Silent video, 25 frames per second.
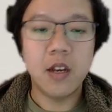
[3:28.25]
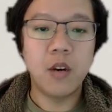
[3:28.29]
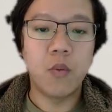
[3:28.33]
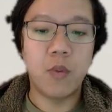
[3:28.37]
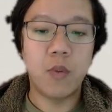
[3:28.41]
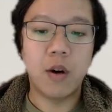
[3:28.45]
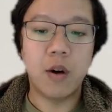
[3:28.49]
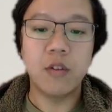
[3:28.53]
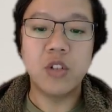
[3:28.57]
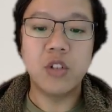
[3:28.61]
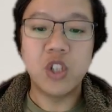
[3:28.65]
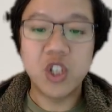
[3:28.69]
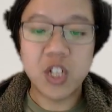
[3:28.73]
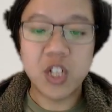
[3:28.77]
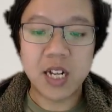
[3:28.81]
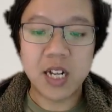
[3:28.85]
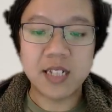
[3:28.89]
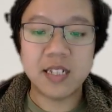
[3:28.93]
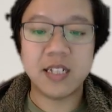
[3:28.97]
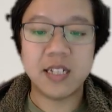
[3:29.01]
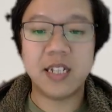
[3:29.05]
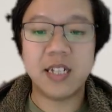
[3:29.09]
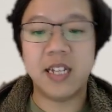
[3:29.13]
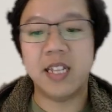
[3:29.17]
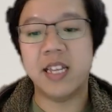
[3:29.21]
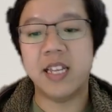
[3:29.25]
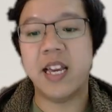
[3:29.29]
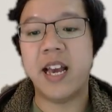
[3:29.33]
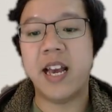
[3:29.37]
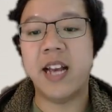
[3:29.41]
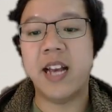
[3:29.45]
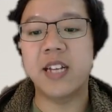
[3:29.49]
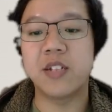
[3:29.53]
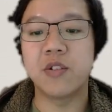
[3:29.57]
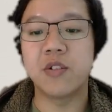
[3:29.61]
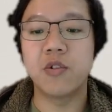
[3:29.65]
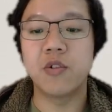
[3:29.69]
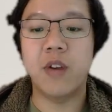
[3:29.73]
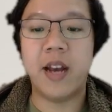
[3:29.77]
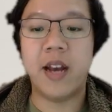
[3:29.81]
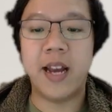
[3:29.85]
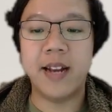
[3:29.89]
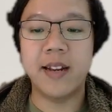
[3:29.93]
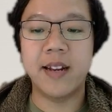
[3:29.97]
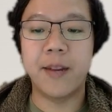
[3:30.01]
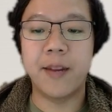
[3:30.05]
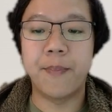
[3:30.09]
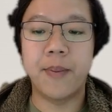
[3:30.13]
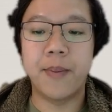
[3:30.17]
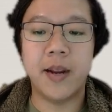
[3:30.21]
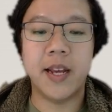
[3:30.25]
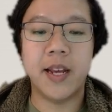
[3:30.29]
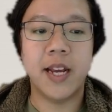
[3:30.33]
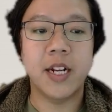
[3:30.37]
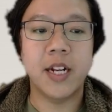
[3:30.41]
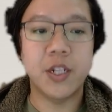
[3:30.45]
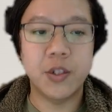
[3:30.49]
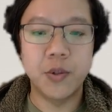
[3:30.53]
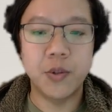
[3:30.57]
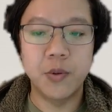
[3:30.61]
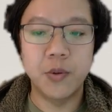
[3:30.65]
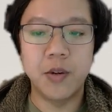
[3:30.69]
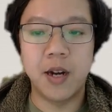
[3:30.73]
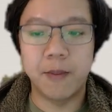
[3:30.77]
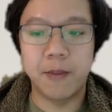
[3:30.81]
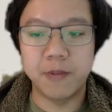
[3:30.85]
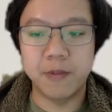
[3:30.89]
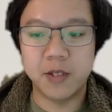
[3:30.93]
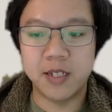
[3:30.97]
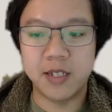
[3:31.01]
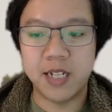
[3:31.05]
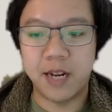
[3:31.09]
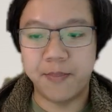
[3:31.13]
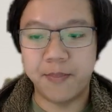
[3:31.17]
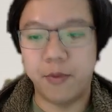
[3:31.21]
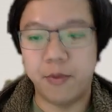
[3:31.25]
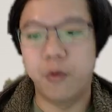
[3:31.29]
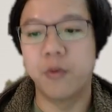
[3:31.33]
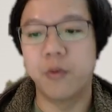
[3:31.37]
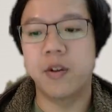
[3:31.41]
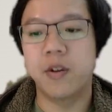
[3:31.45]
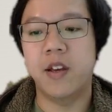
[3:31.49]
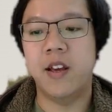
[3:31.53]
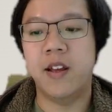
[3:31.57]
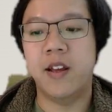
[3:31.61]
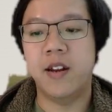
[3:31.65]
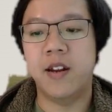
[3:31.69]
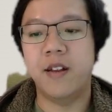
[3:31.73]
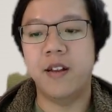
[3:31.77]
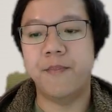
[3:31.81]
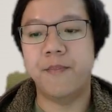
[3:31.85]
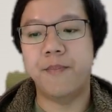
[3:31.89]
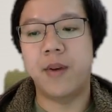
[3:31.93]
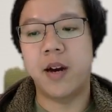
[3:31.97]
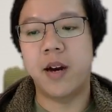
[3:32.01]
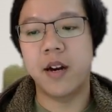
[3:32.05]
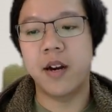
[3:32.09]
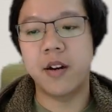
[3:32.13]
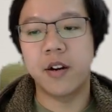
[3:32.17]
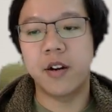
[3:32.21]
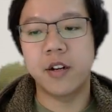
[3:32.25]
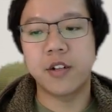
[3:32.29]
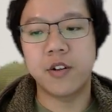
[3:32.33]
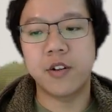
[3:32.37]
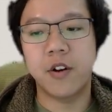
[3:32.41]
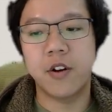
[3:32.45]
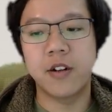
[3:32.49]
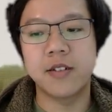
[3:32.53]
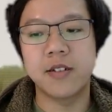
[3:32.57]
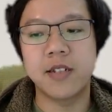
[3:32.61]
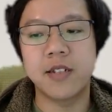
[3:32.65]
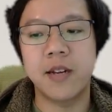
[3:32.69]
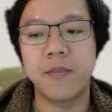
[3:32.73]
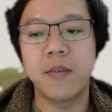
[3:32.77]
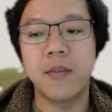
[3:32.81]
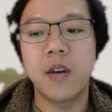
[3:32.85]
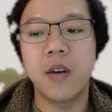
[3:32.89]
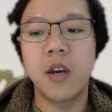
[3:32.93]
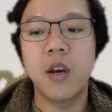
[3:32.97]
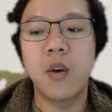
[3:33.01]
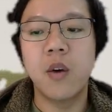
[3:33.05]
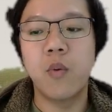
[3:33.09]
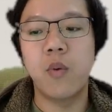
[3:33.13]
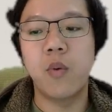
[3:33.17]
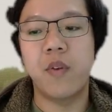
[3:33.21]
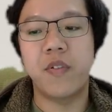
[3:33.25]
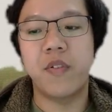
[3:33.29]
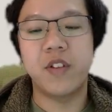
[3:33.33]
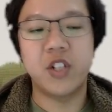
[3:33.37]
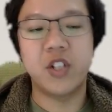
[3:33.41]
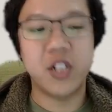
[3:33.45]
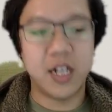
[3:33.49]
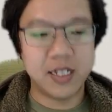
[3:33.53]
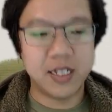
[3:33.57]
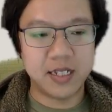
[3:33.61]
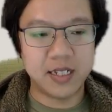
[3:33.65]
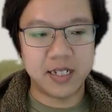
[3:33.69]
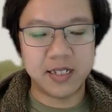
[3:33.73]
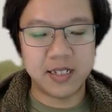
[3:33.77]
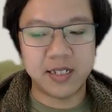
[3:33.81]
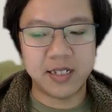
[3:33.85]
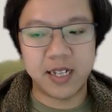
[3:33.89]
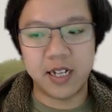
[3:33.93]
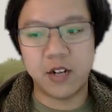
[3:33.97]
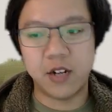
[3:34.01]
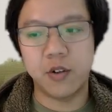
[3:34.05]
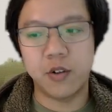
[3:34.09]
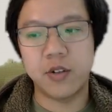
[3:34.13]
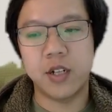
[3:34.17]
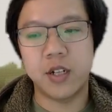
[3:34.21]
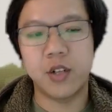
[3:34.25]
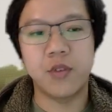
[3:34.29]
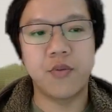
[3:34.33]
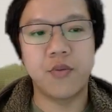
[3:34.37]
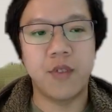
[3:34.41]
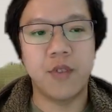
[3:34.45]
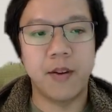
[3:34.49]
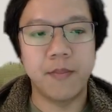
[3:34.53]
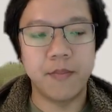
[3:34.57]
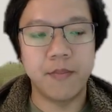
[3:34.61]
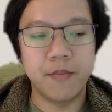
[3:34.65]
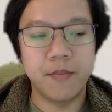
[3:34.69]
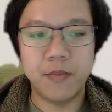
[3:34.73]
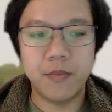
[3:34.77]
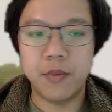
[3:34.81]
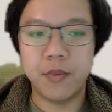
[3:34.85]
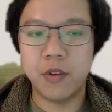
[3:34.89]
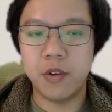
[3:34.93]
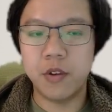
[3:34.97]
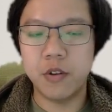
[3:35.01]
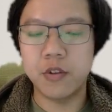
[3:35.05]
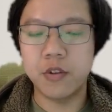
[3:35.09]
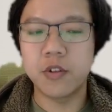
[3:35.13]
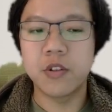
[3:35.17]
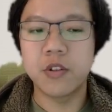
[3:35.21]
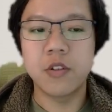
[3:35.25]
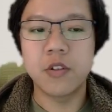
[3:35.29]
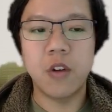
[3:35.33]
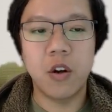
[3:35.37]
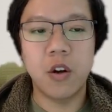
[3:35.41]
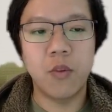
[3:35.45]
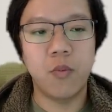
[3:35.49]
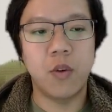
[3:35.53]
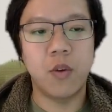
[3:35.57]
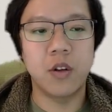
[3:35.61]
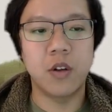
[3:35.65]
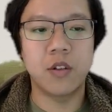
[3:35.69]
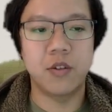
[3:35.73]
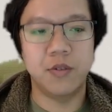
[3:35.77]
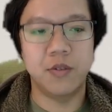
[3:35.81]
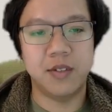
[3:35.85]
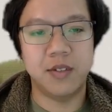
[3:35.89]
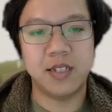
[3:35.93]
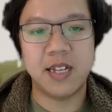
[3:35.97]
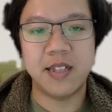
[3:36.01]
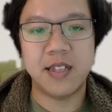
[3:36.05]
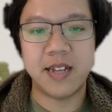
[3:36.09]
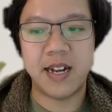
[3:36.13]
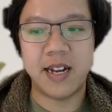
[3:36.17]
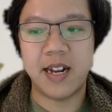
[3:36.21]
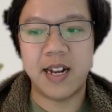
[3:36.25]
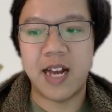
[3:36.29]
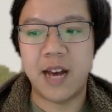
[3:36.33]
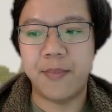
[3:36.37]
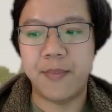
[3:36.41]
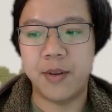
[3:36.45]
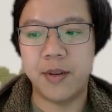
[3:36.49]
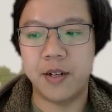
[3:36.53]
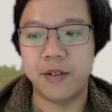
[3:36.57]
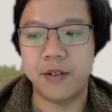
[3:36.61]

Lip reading: Well, just in case you end up playing 2 clubs doubled and partner turns up with just a singleton trump. You do not want to see that happen.